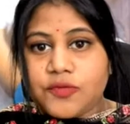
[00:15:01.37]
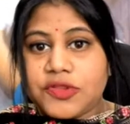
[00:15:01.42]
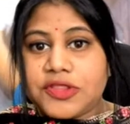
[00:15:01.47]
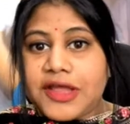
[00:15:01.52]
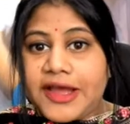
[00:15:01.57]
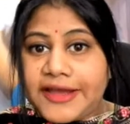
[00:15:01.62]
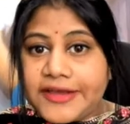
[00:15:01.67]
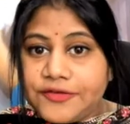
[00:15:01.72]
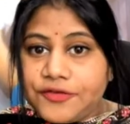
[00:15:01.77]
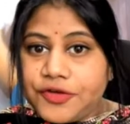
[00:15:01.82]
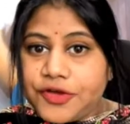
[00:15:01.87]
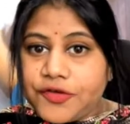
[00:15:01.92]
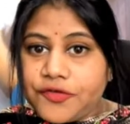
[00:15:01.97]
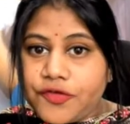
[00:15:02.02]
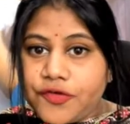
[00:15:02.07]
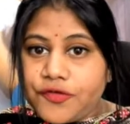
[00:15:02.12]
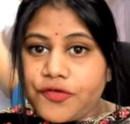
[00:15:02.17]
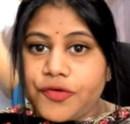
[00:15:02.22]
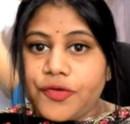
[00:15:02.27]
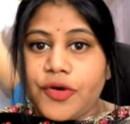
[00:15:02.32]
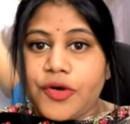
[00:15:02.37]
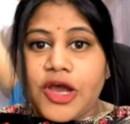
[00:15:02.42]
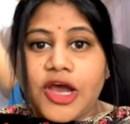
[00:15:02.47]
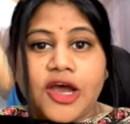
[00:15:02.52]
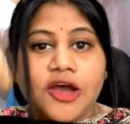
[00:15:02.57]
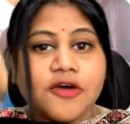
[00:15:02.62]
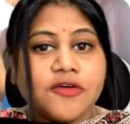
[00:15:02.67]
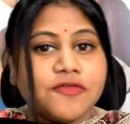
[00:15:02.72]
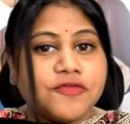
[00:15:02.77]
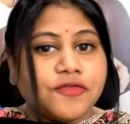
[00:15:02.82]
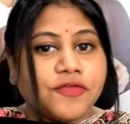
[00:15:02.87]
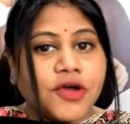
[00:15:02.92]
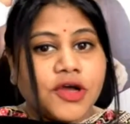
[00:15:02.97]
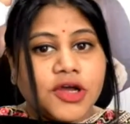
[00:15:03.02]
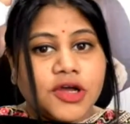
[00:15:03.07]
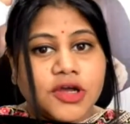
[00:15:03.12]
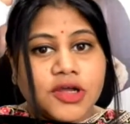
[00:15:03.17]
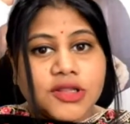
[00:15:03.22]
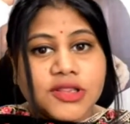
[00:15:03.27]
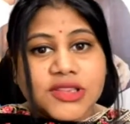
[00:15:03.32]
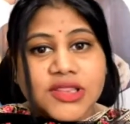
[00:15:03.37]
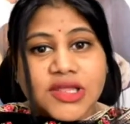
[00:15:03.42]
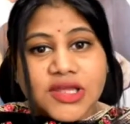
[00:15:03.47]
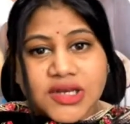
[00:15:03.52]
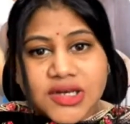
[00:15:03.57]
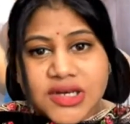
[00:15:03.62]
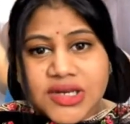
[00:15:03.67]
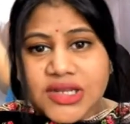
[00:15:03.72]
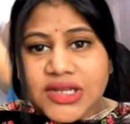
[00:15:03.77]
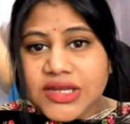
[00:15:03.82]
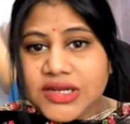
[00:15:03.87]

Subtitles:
with IVF, if you have thin